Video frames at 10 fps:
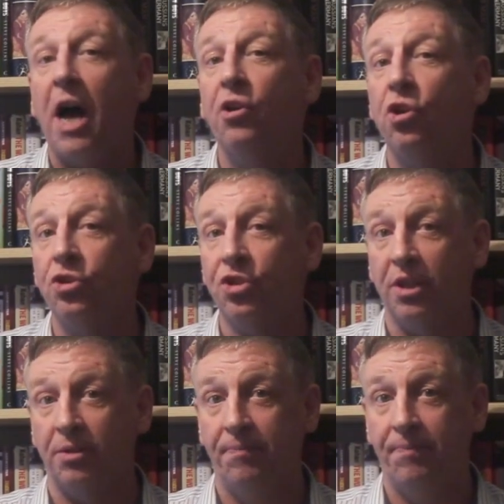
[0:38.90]
And
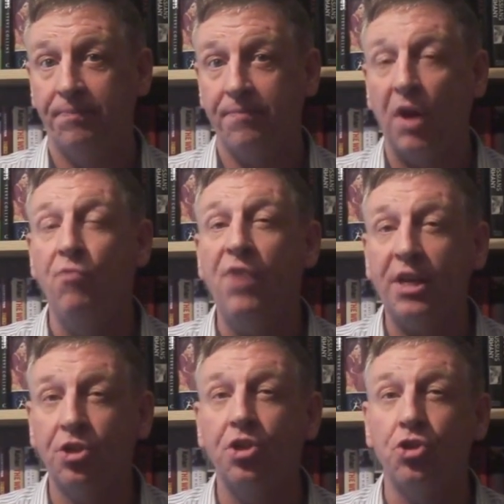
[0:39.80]
also,
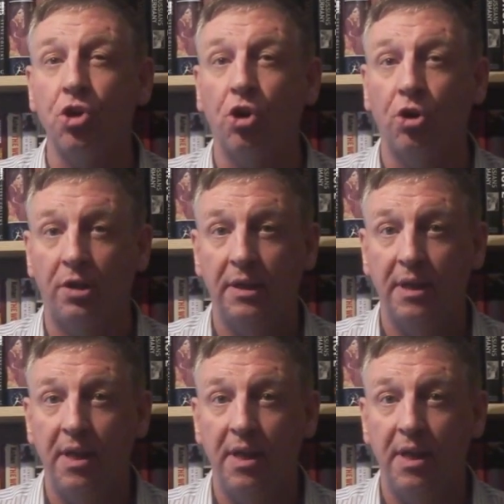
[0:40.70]
rest assured,